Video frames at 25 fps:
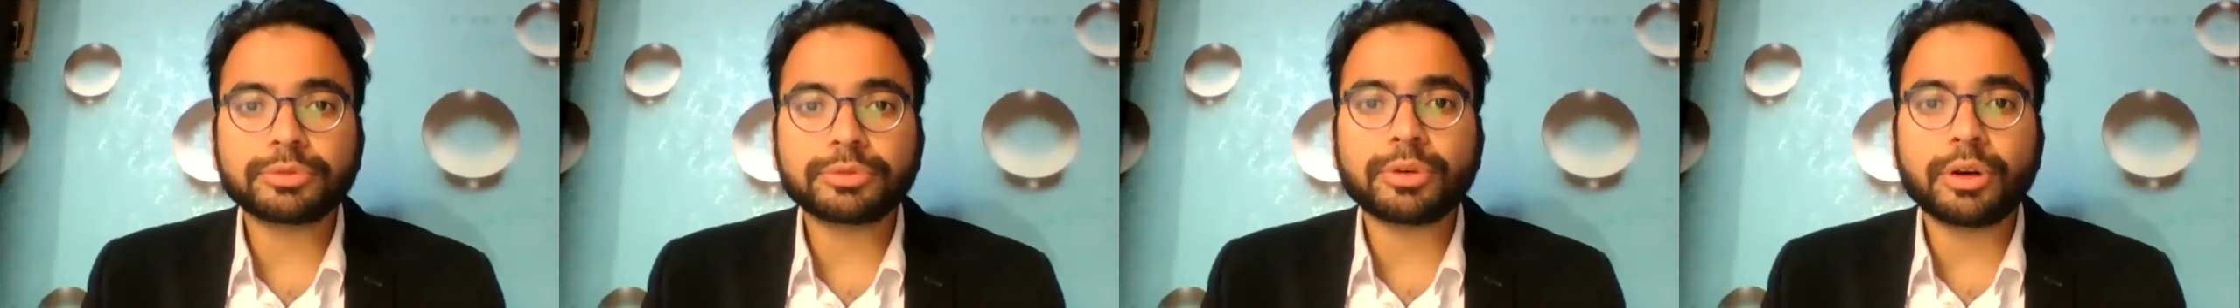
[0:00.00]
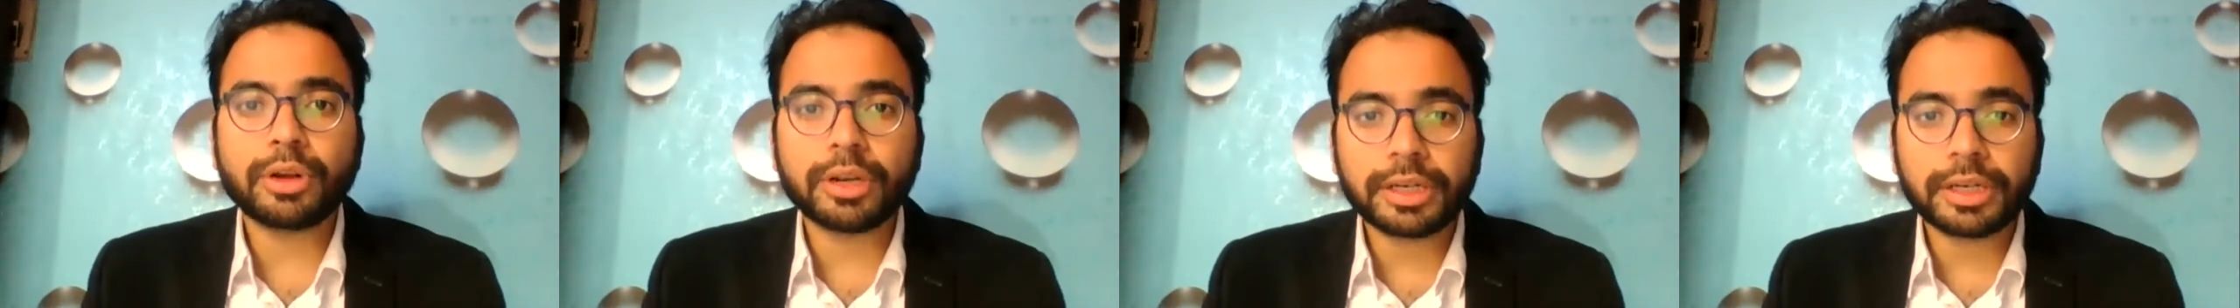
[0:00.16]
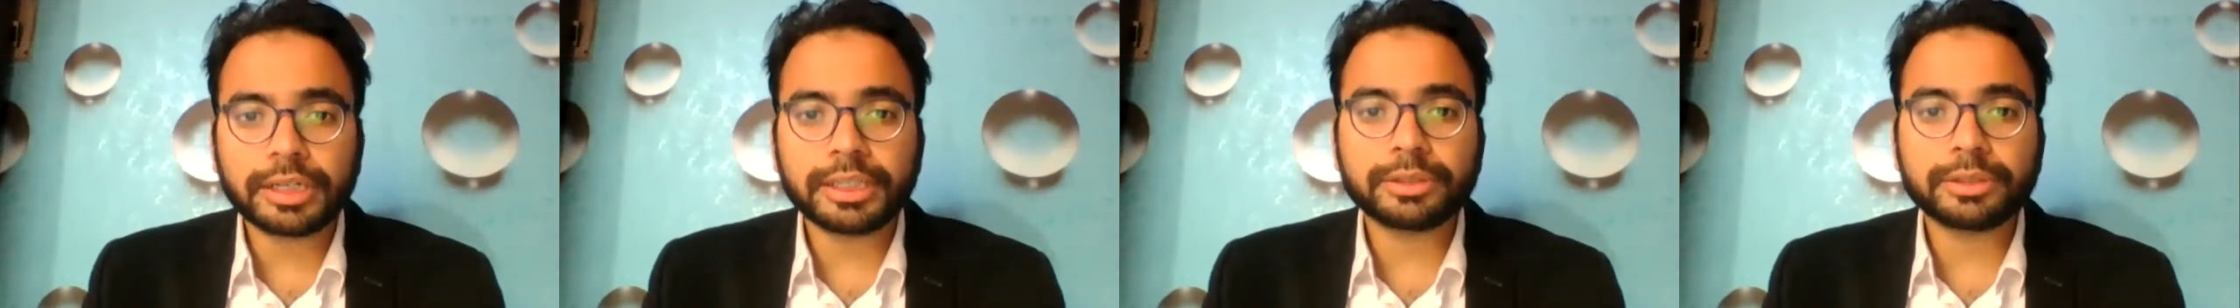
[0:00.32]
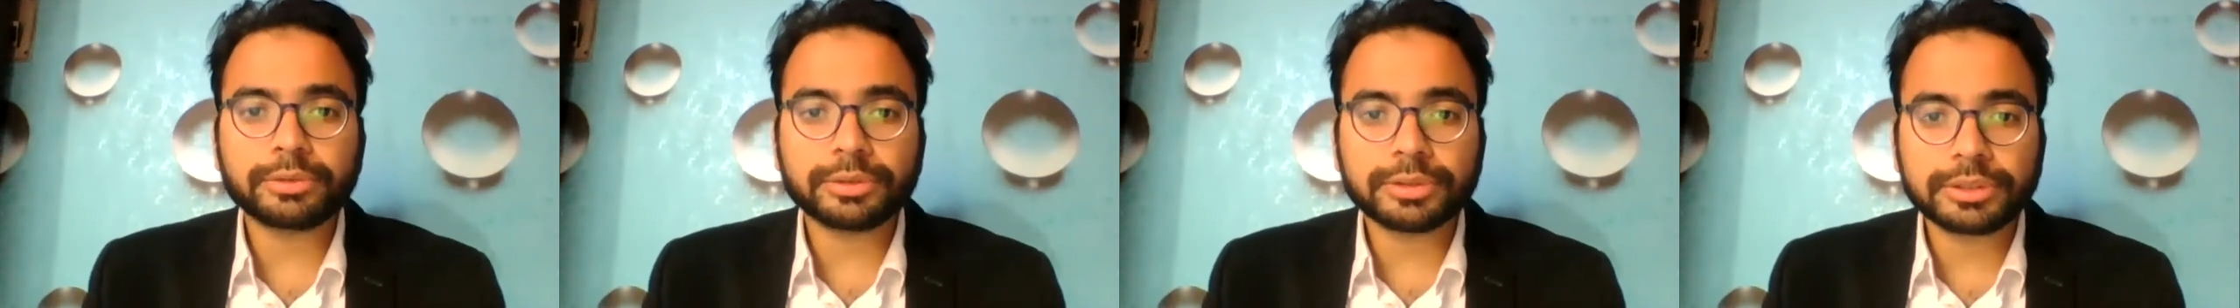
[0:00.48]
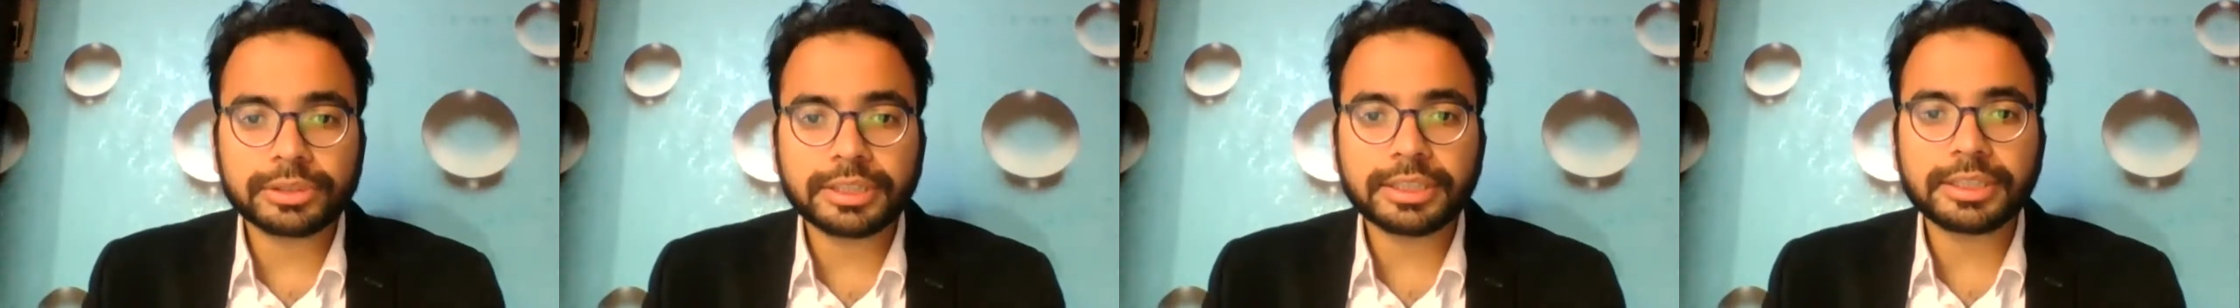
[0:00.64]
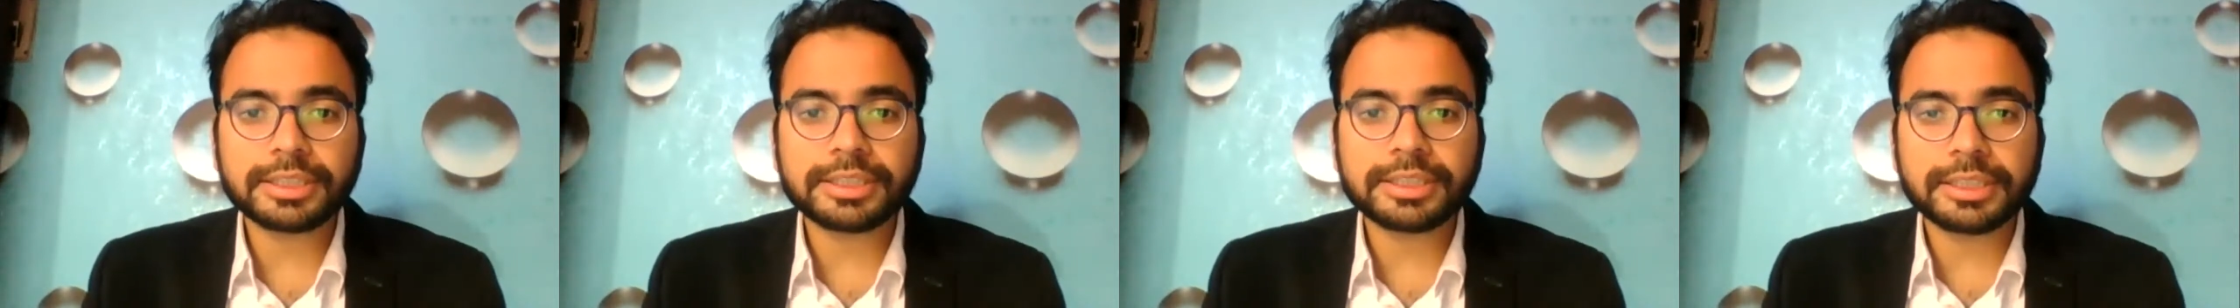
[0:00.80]
collar
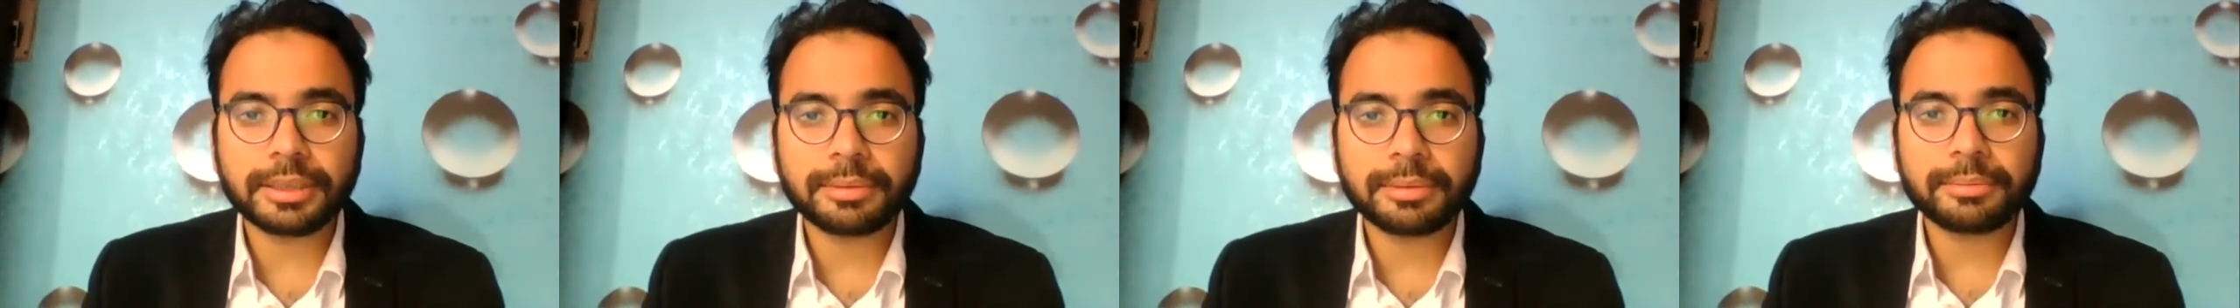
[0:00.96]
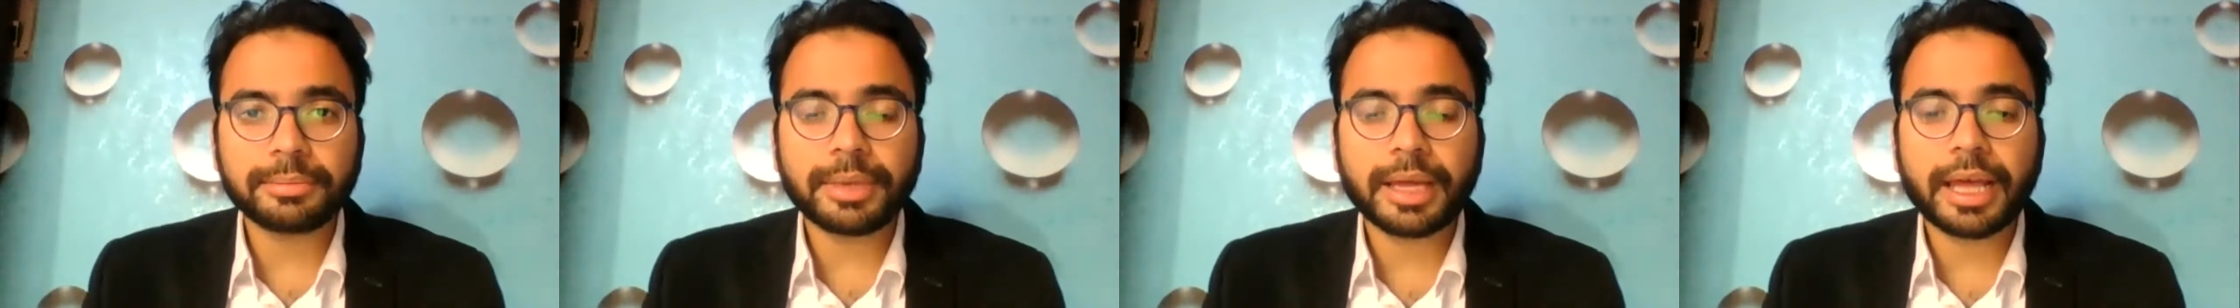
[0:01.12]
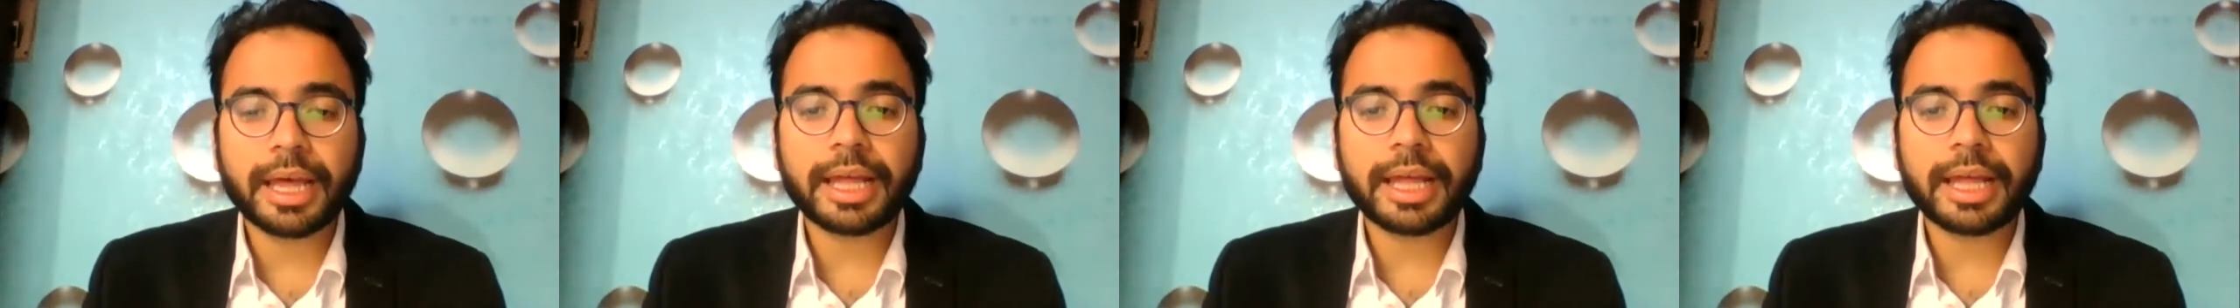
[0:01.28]
ecosystem